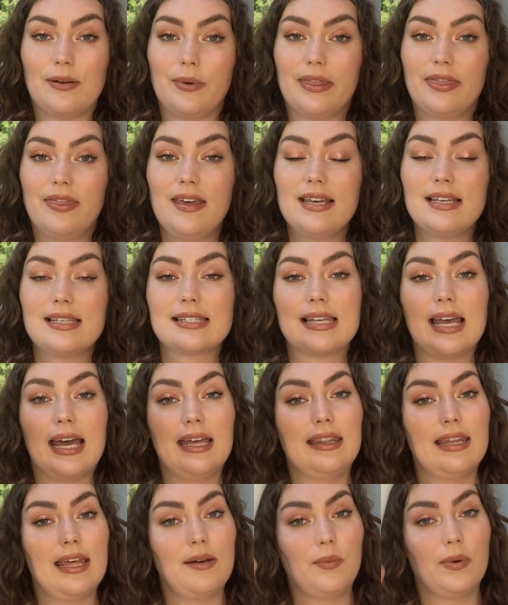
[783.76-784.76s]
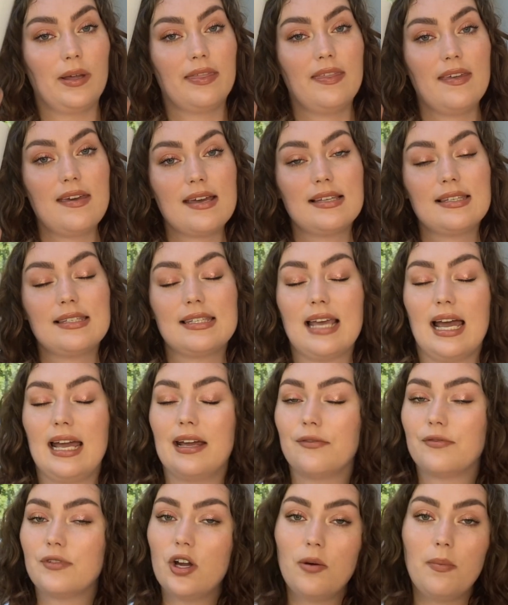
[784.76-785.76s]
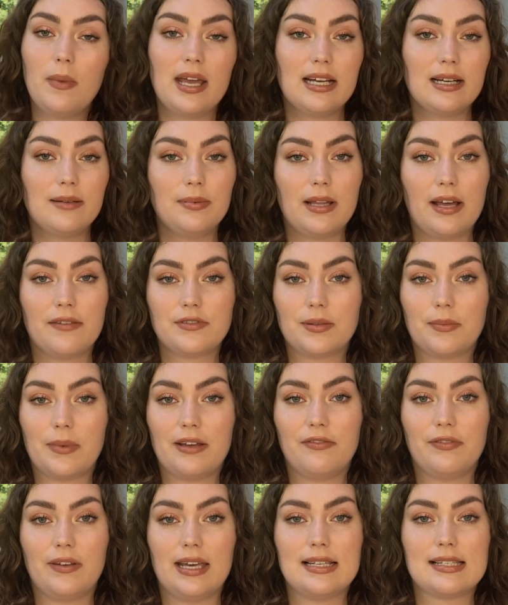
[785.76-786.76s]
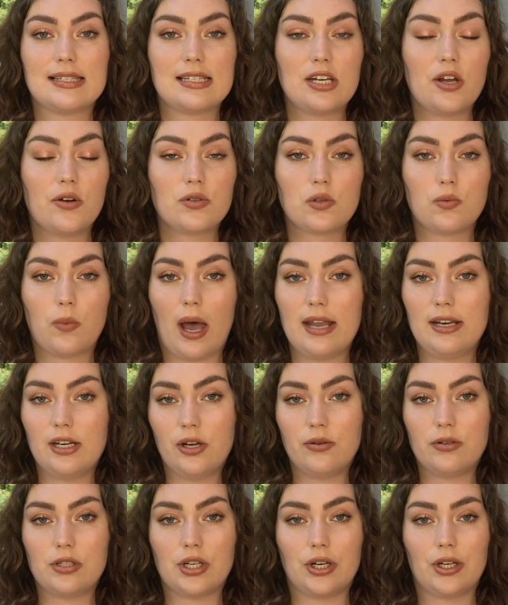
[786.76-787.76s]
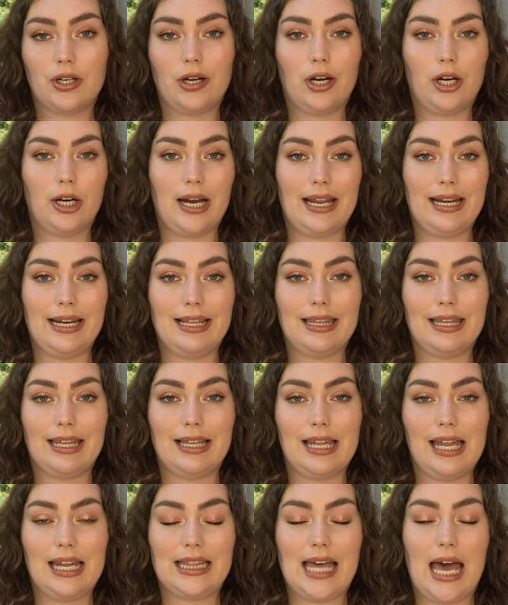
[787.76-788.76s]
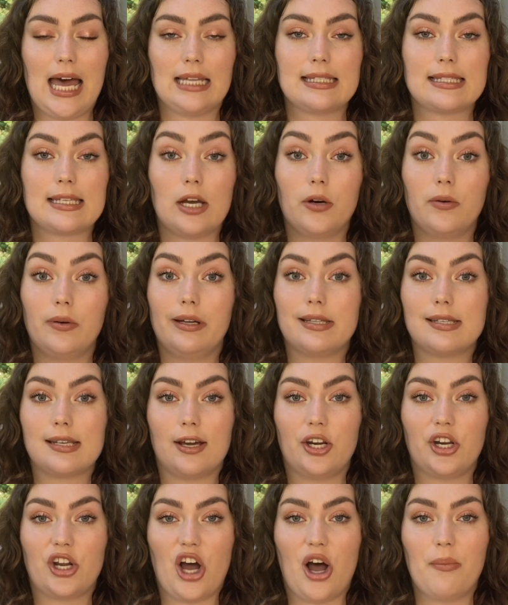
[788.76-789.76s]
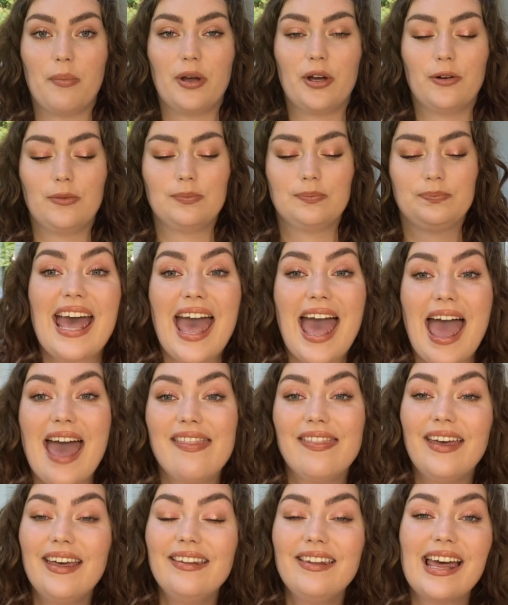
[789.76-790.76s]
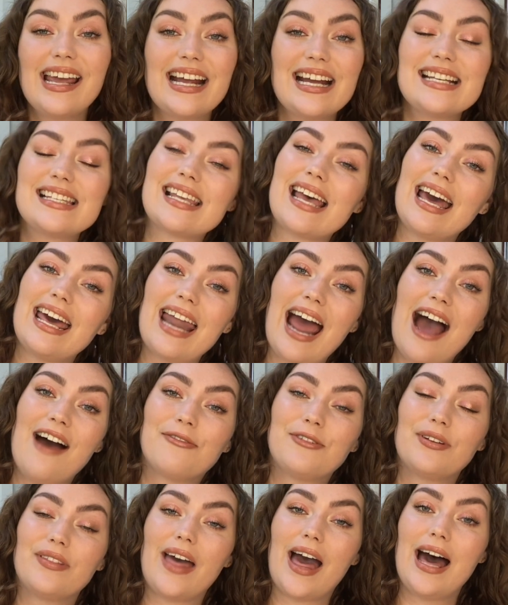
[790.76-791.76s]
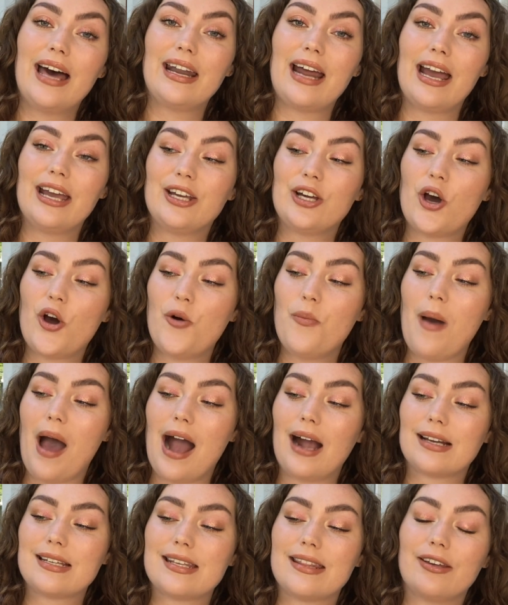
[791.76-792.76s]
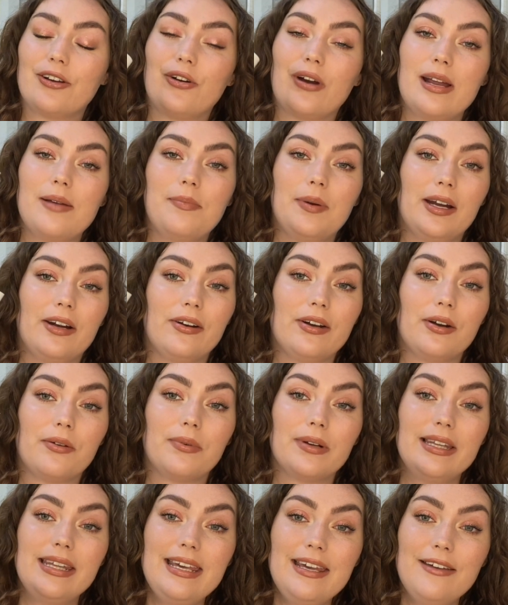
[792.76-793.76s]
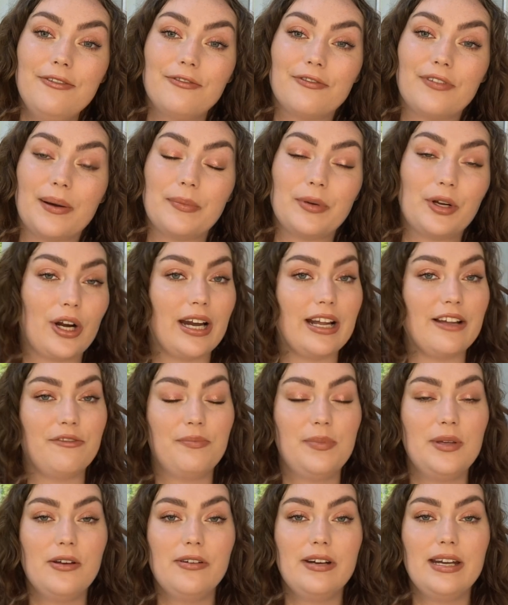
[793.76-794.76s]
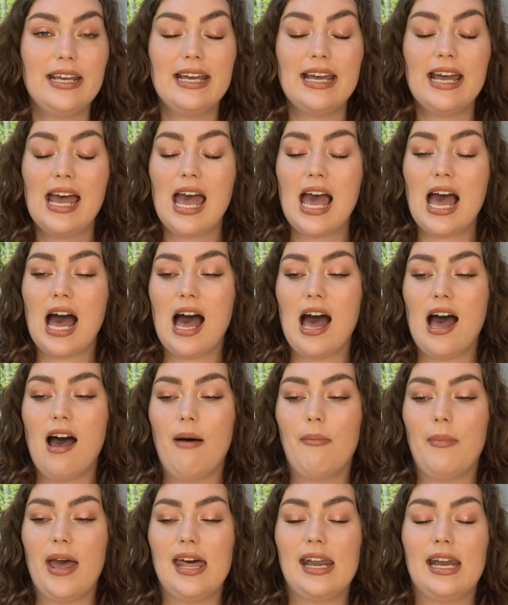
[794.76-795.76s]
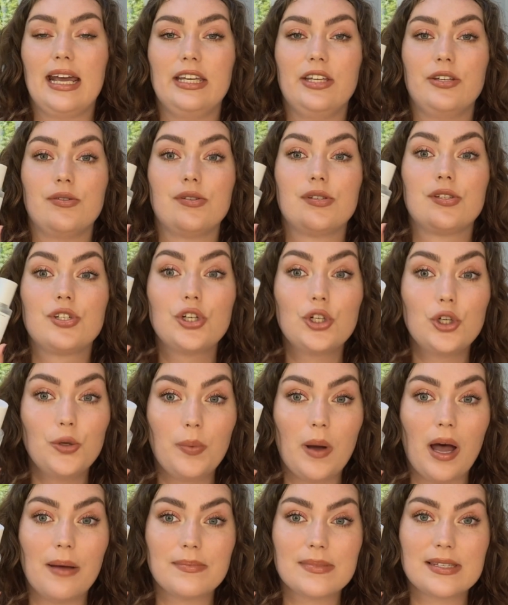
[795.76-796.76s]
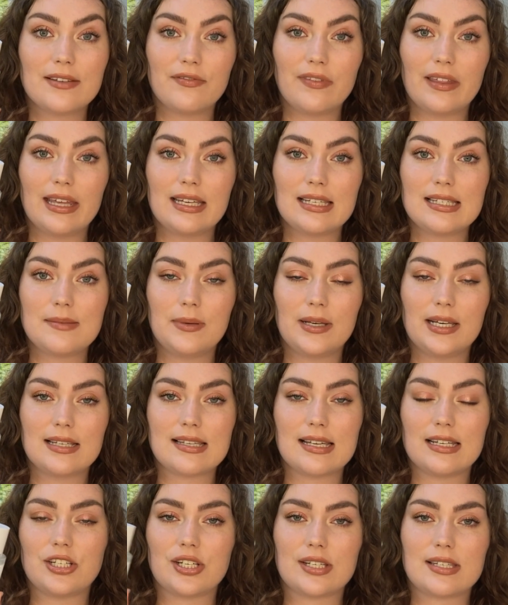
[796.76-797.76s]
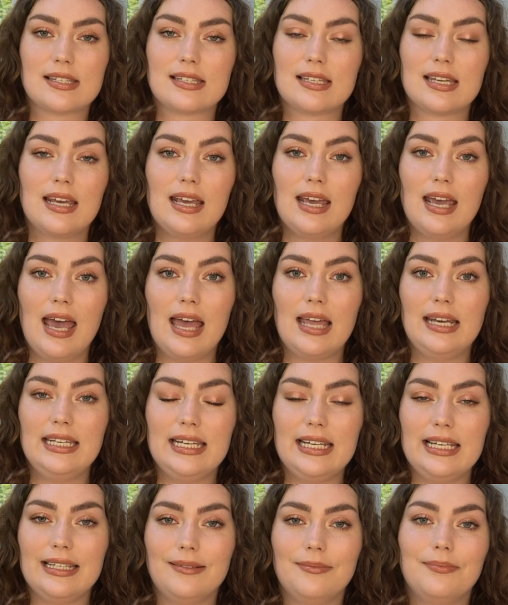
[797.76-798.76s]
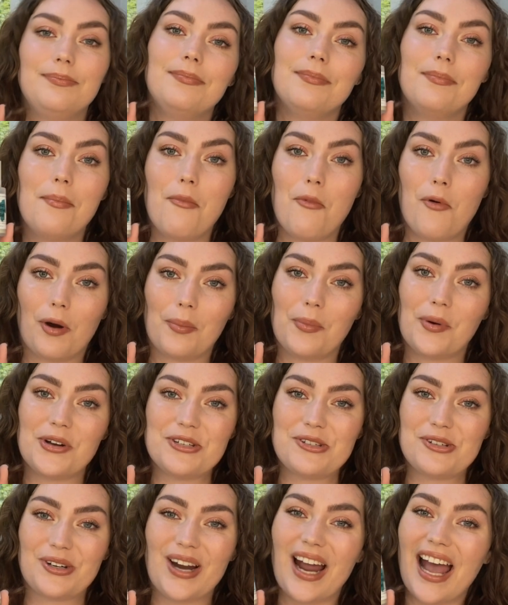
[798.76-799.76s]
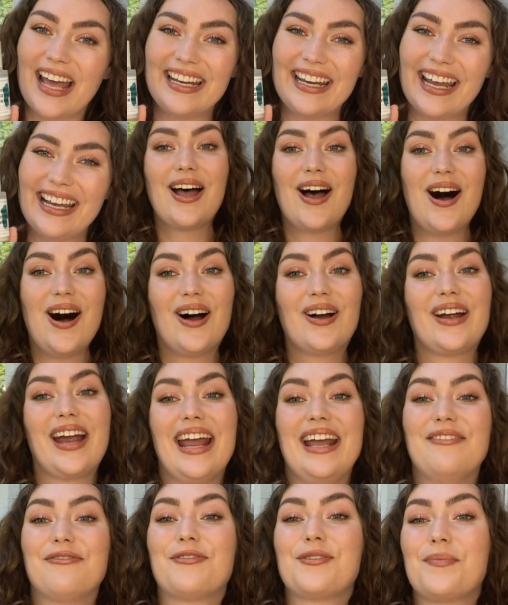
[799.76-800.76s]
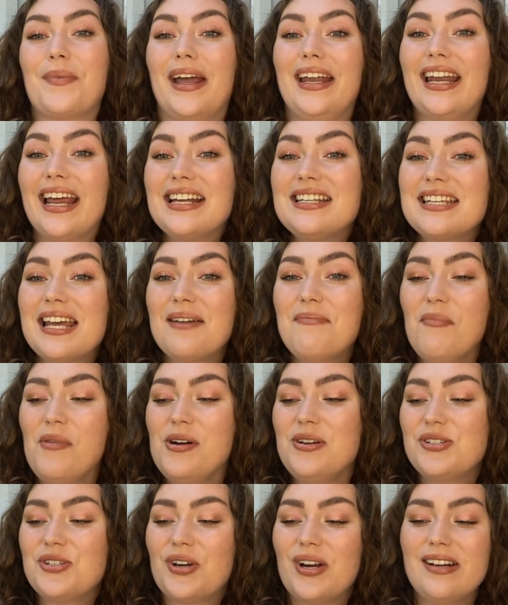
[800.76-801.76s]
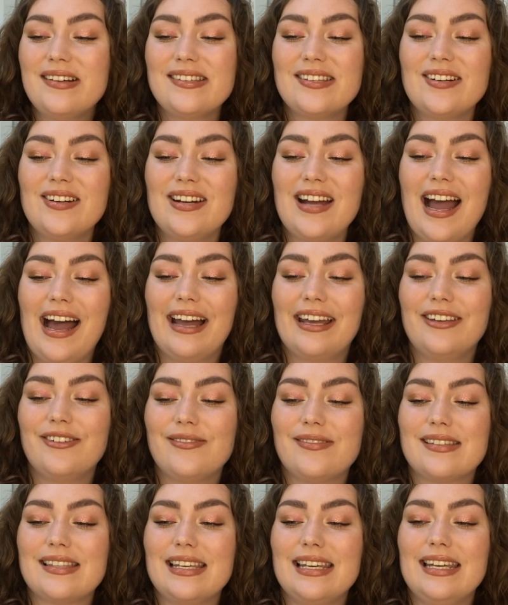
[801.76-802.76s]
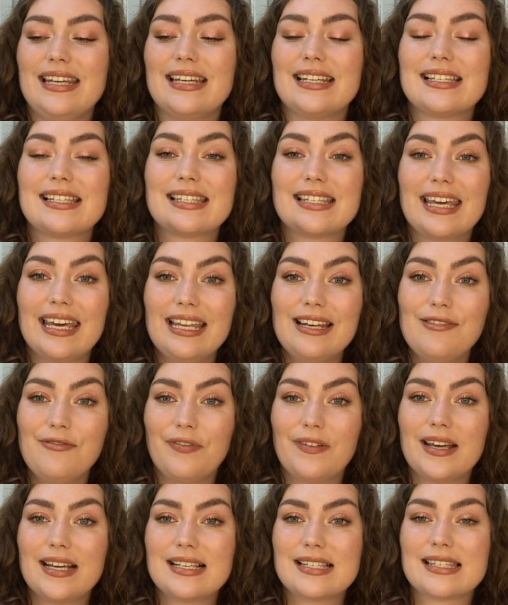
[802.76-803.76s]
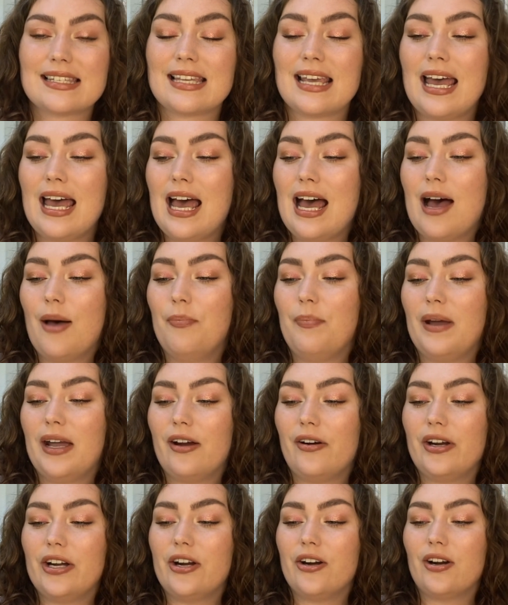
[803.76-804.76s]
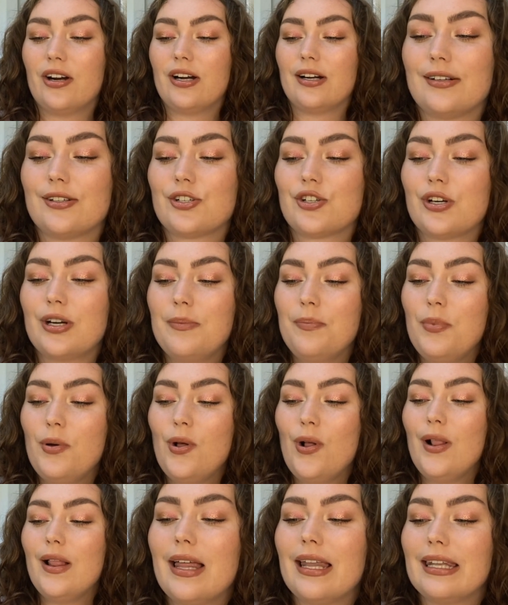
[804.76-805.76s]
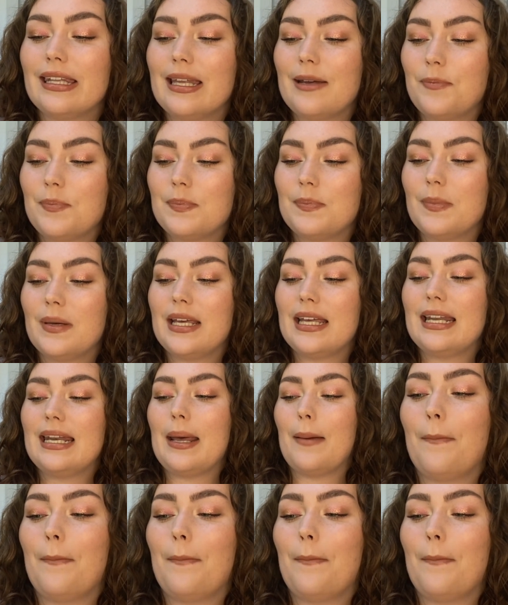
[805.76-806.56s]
with this and then with this, I have no makeup left on my face, no sweat, no dirt or anything like that, so it's a good combo. And then, like I said, after that I go back to the Great Barrier Relief from Crave Beauty, and I use 2 pumps of this because I just need more moisture at night. All right, for my nighttime moisturizer, I use the Skin Fix Barrier Triple Lipid